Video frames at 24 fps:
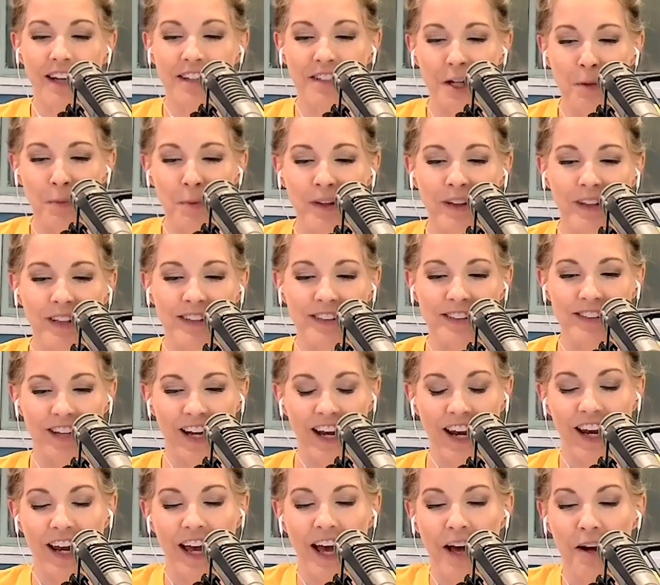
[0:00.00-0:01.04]
typically
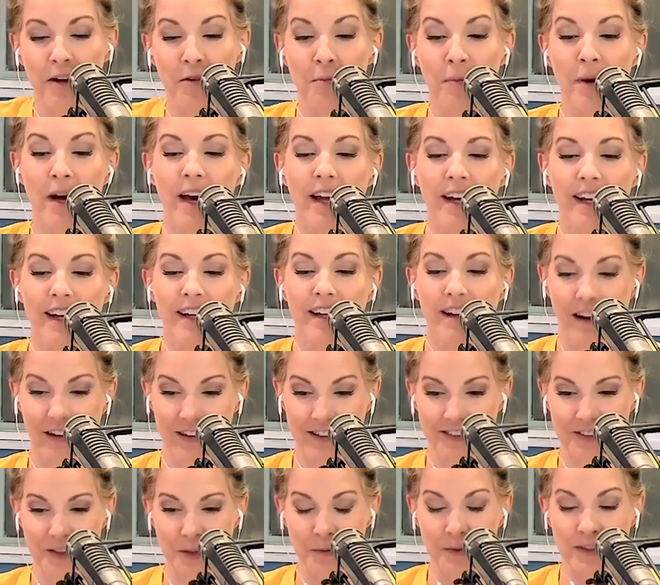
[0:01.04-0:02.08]
stay out of petty
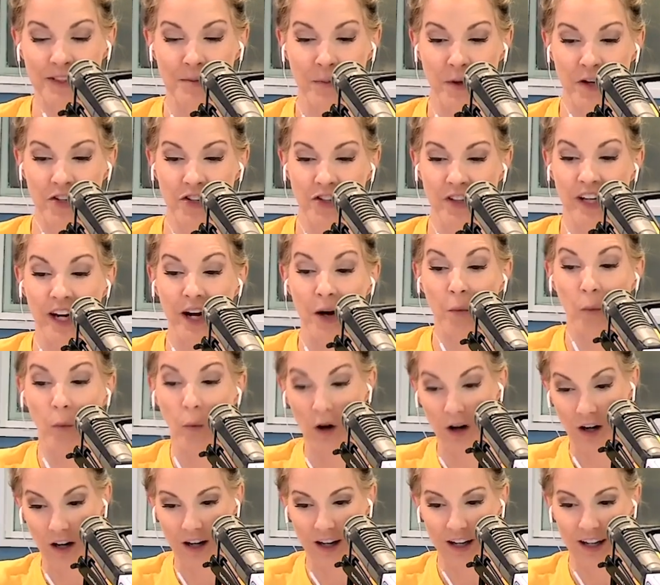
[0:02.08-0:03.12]
gossip, especially at
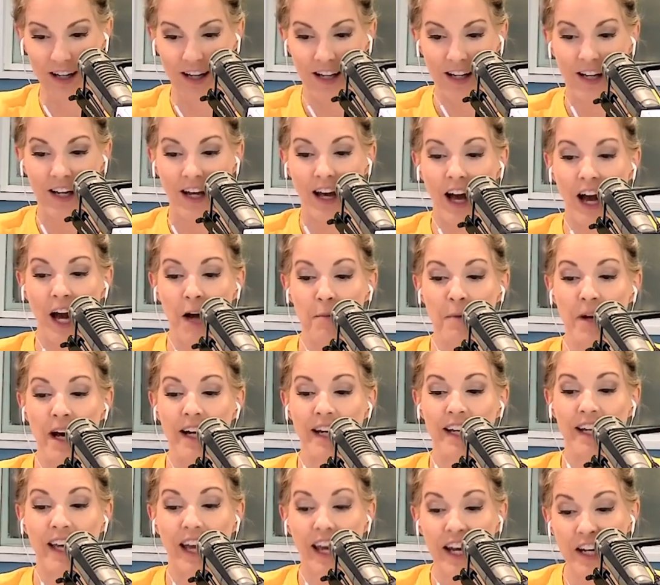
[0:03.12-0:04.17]
work. I'm not
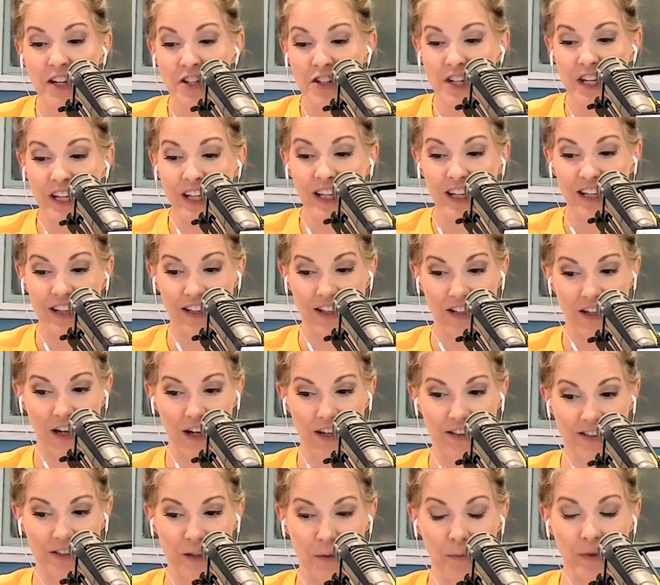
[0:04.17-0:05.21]
engaging in the
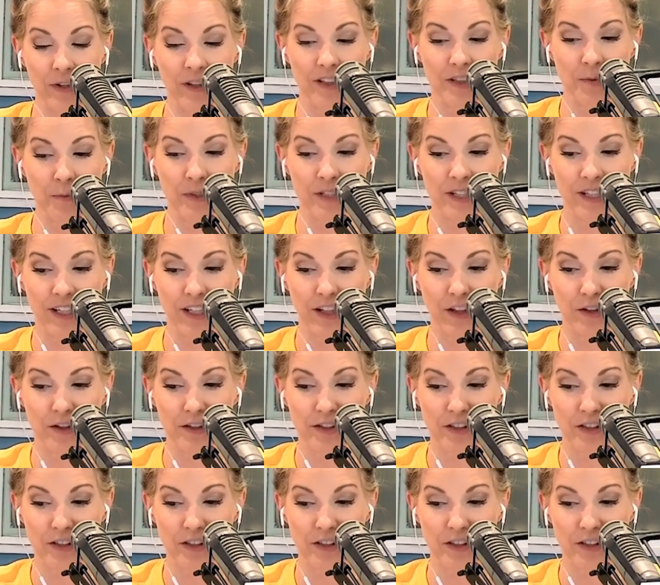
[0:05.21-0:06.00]
gossip in this particular